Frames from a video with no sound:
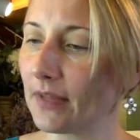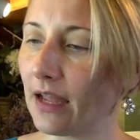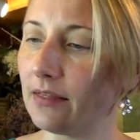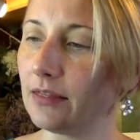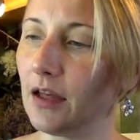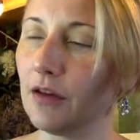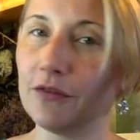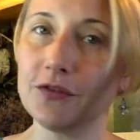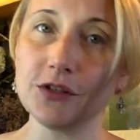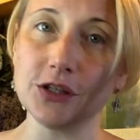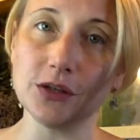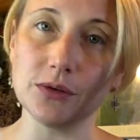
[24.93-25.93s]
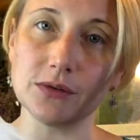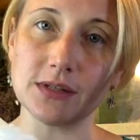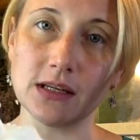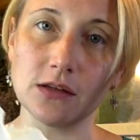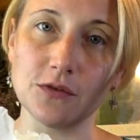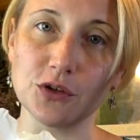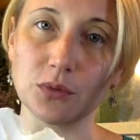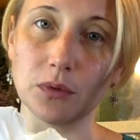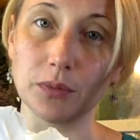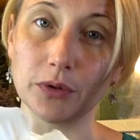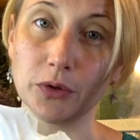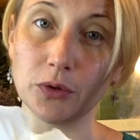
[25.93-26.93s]
I love to use individual
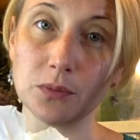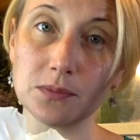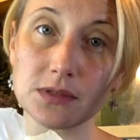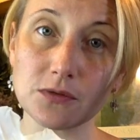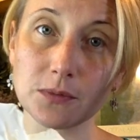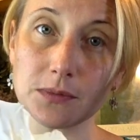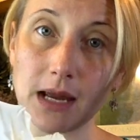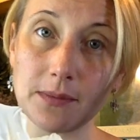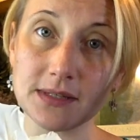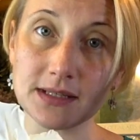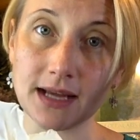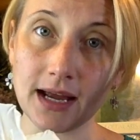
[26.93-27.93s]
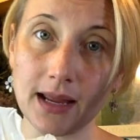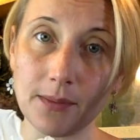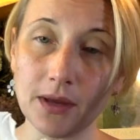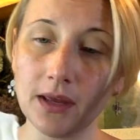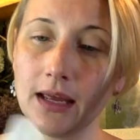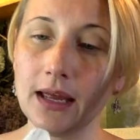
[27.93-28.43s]
blooms from time to time.